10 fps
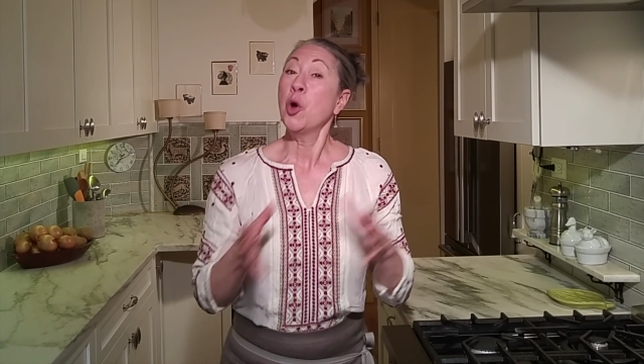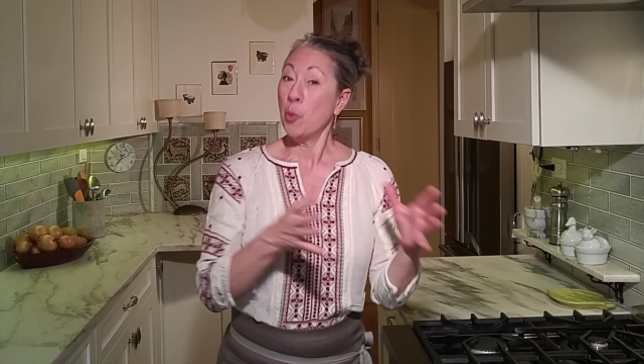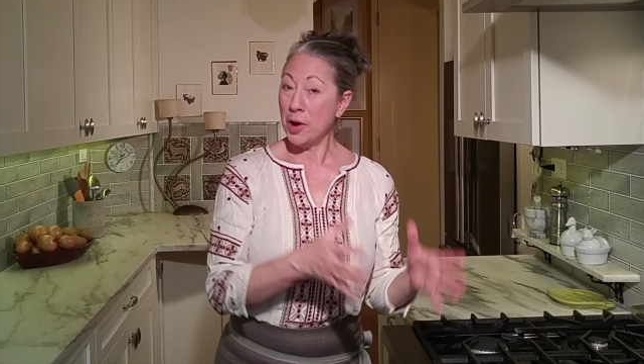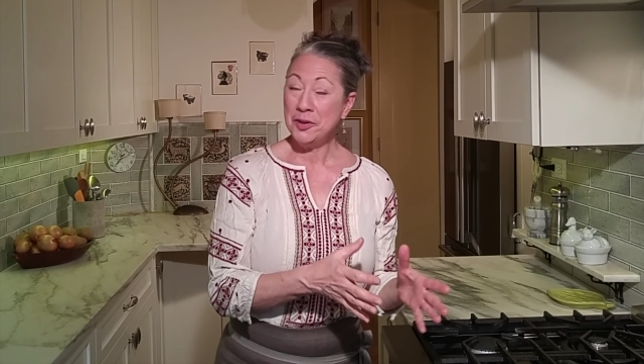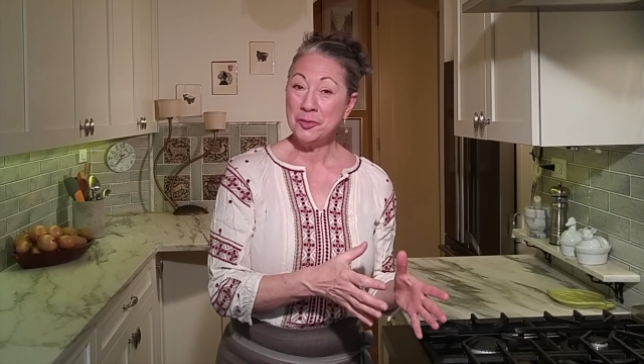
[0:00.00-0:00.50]

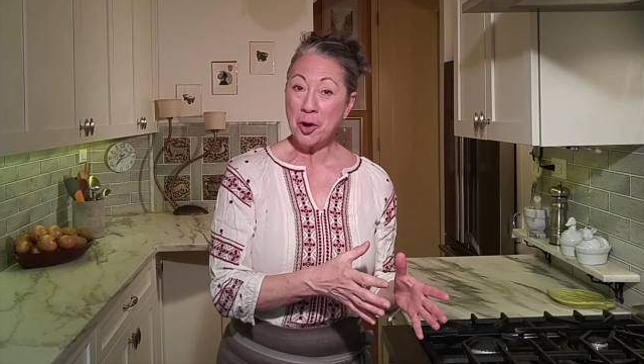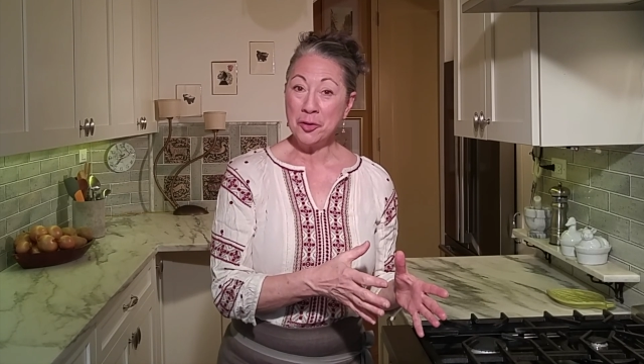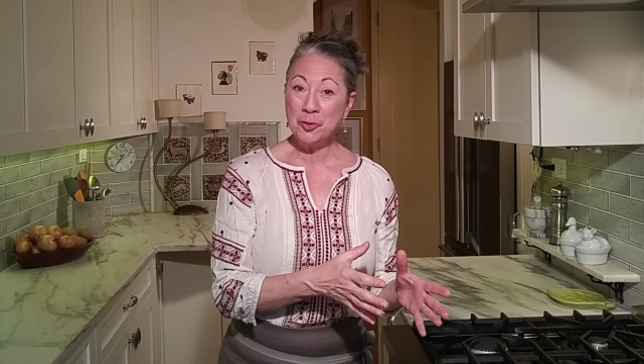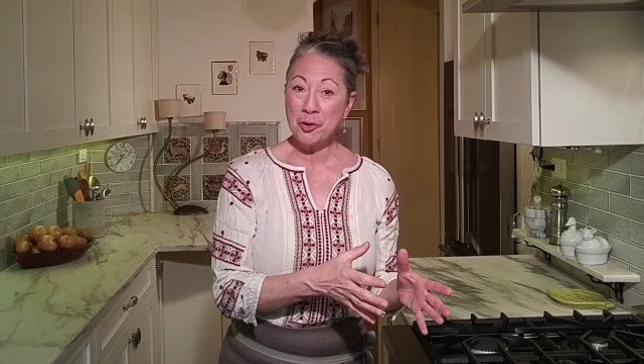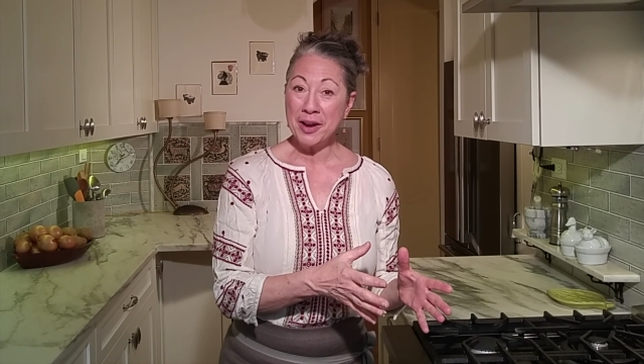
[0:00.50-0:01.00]
One is all
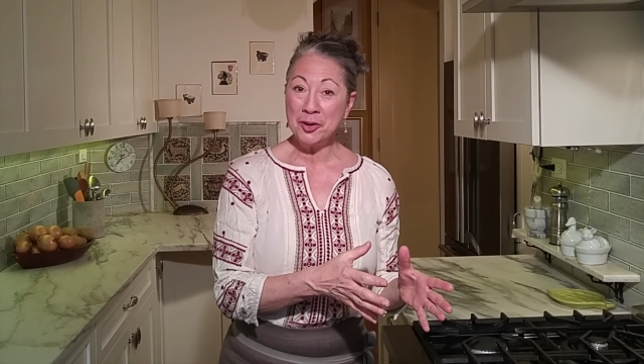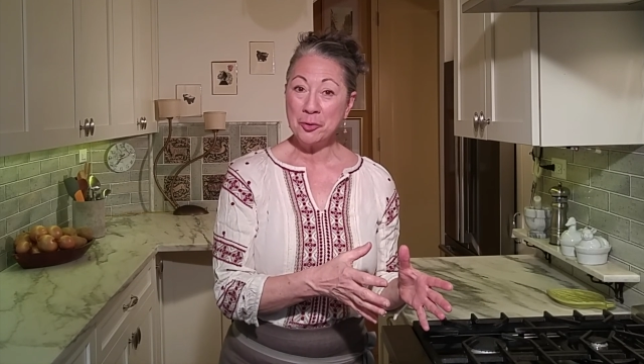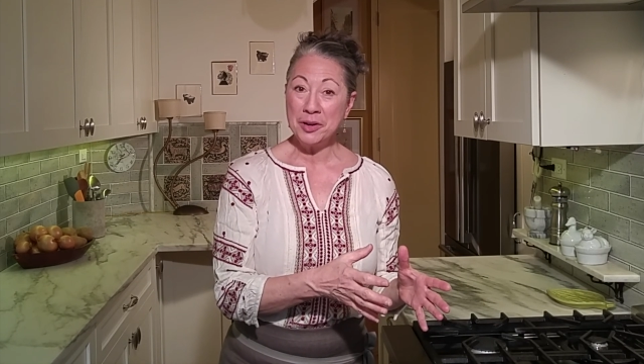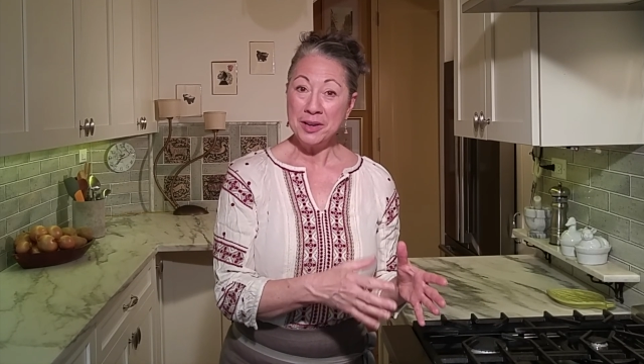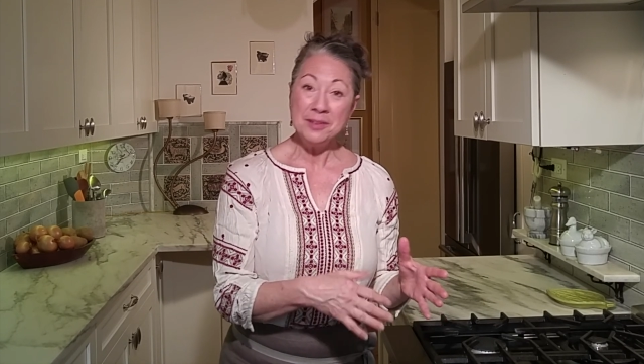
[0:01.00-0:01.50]
the dry
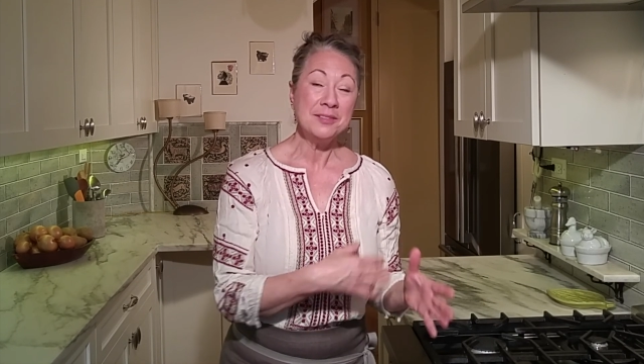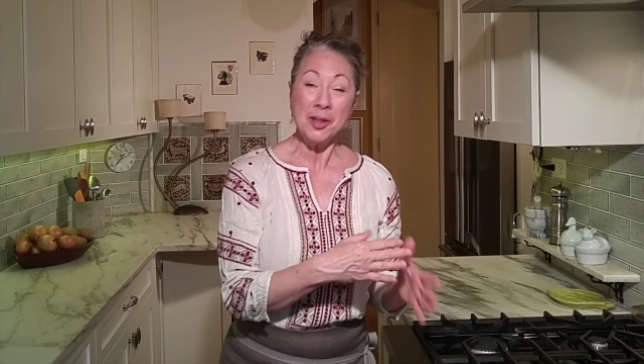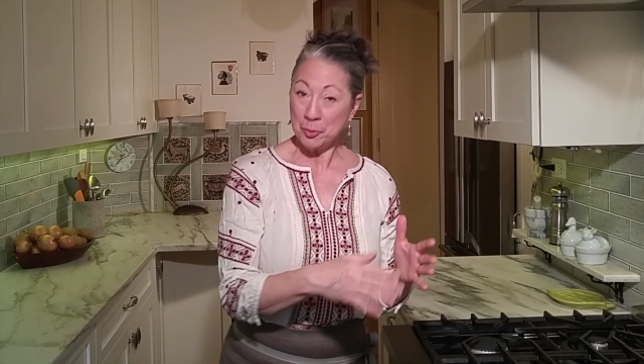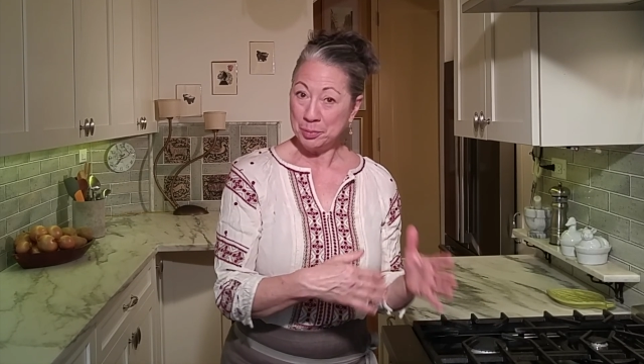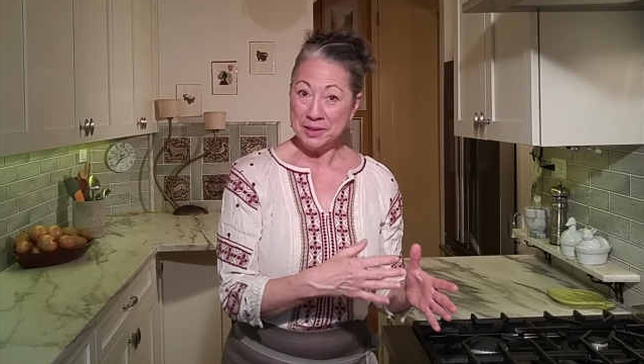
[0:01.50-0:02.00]
ingredients
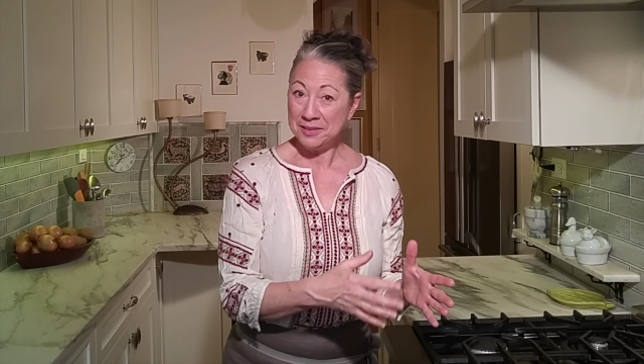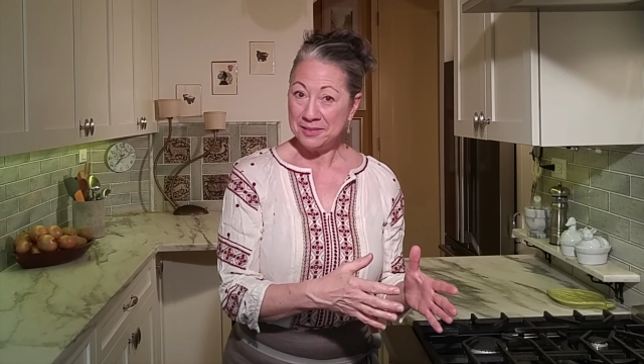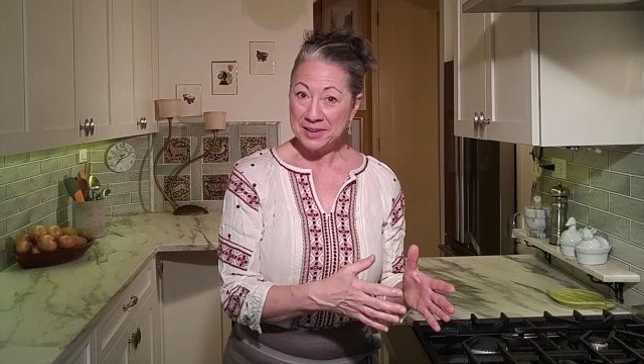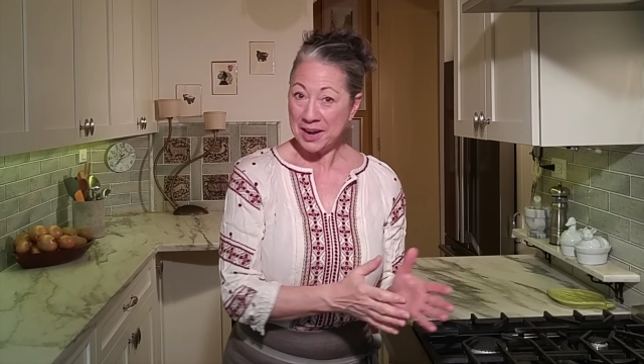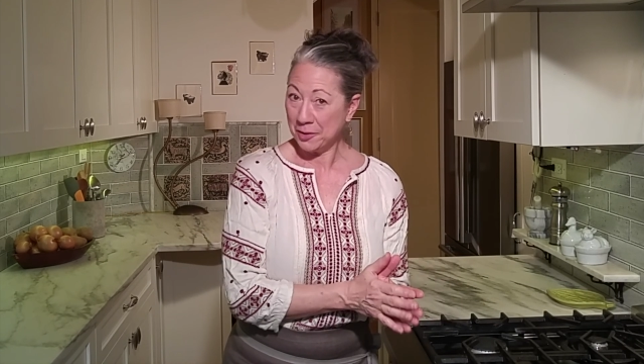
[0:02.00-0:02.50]
that are blended
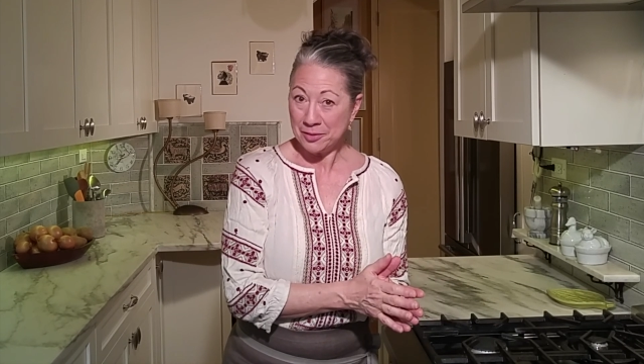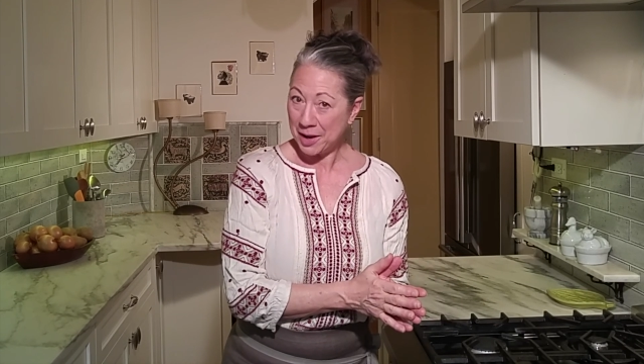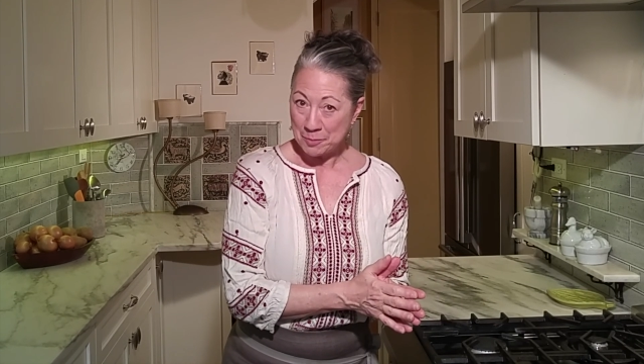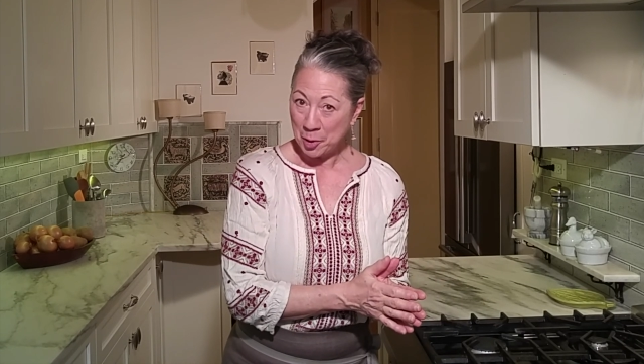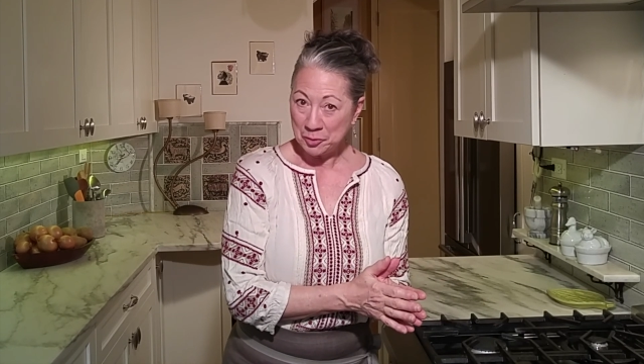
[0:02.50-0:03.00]
together
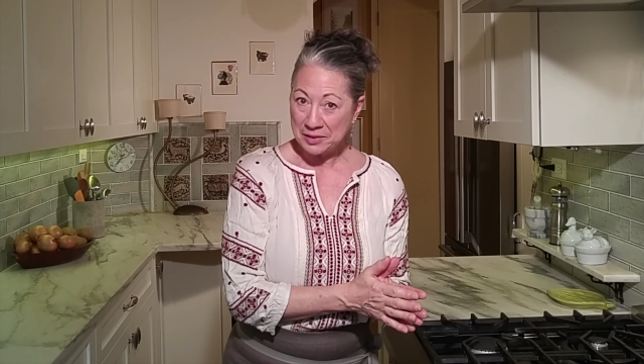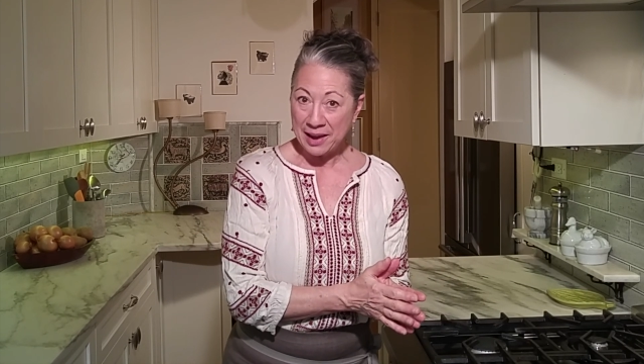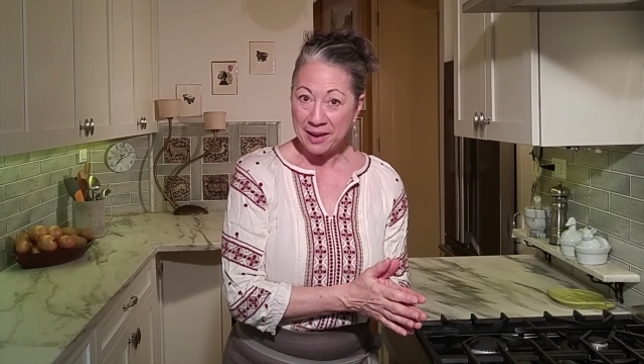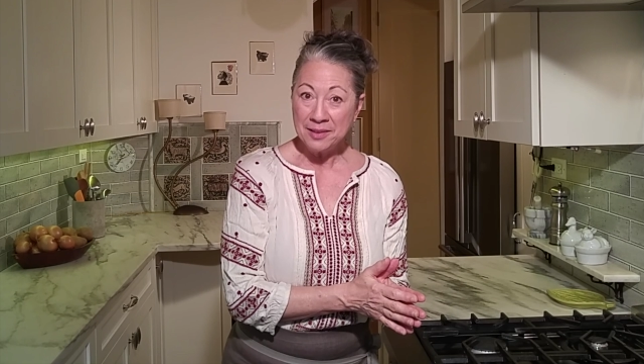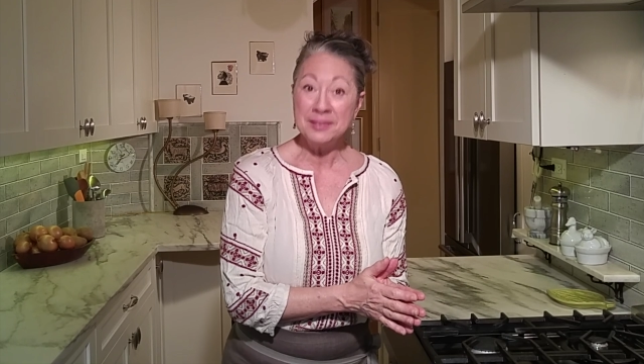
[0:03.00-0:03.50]
like most
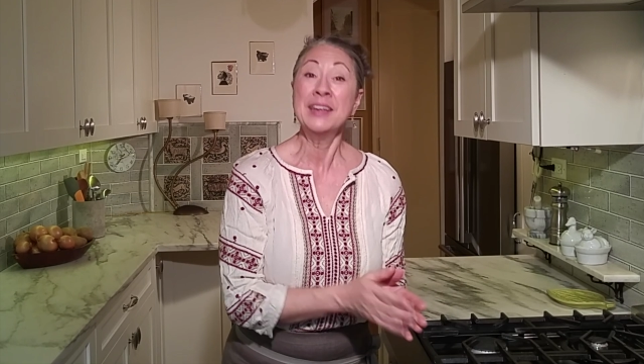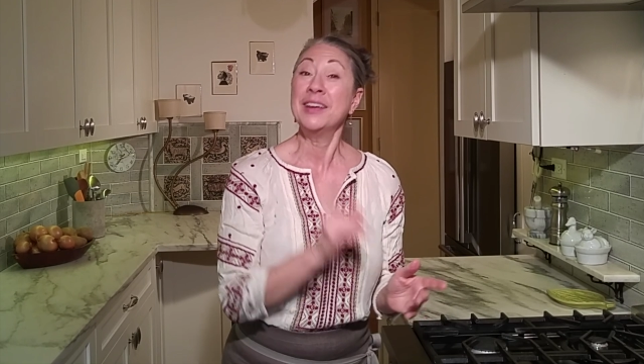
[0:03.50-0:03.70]
cakes,